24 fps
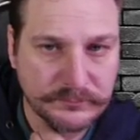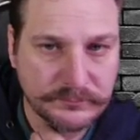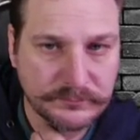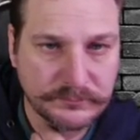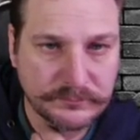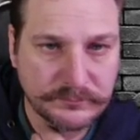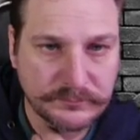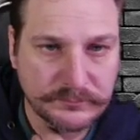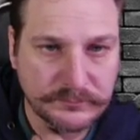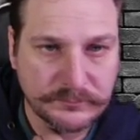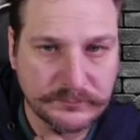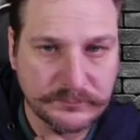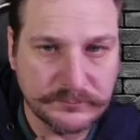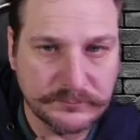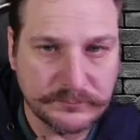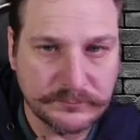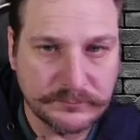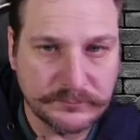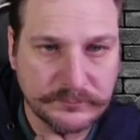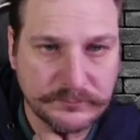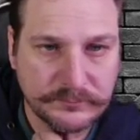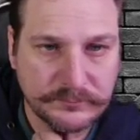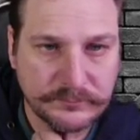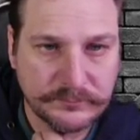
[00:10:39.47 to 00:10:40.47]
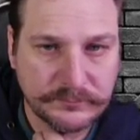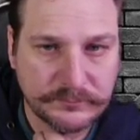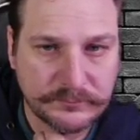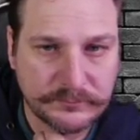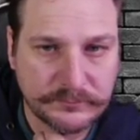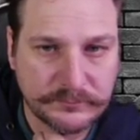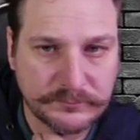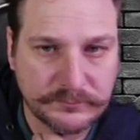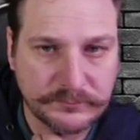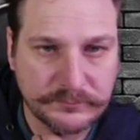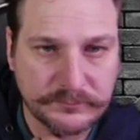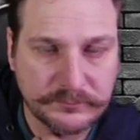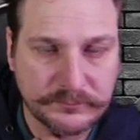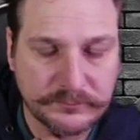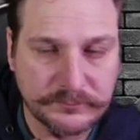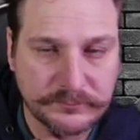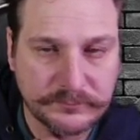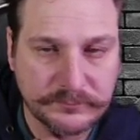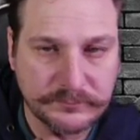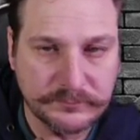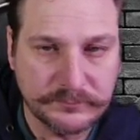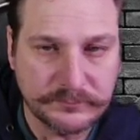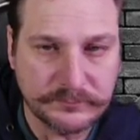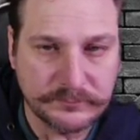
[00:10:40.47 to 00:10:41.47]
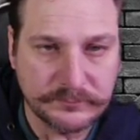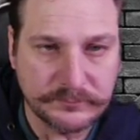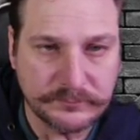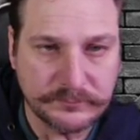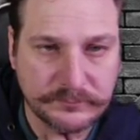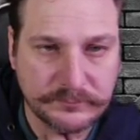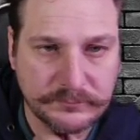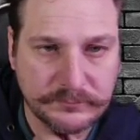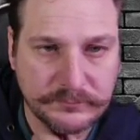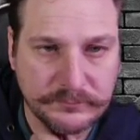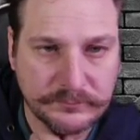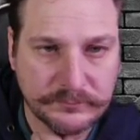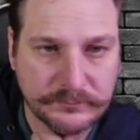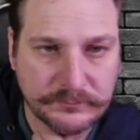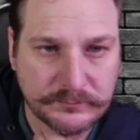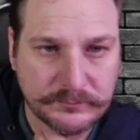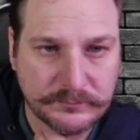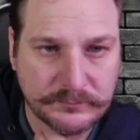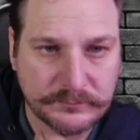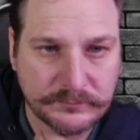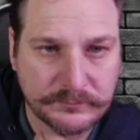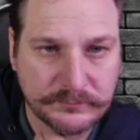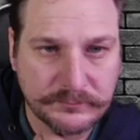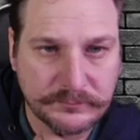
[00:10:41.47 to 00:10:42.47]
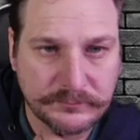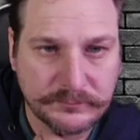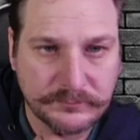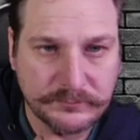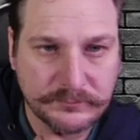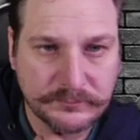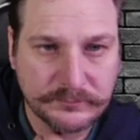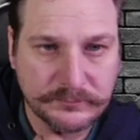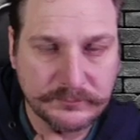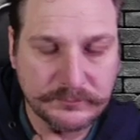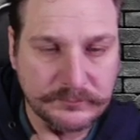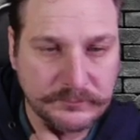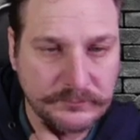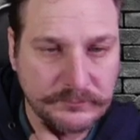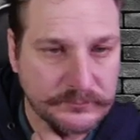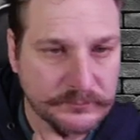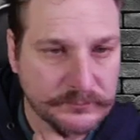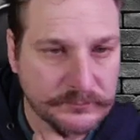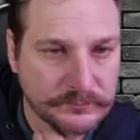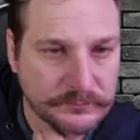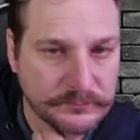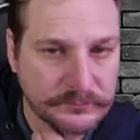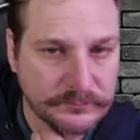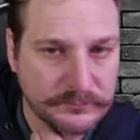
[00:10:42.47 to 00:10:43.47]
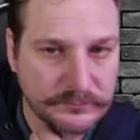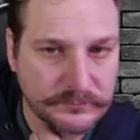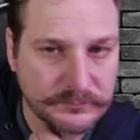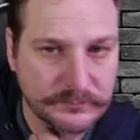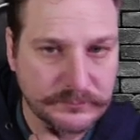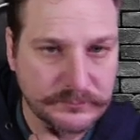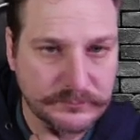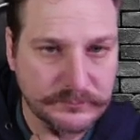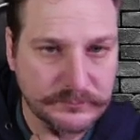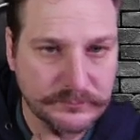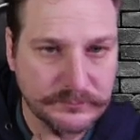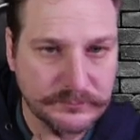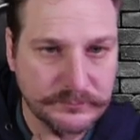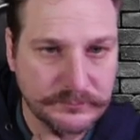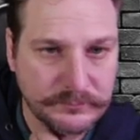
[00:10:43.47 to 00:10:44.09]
(not speaking)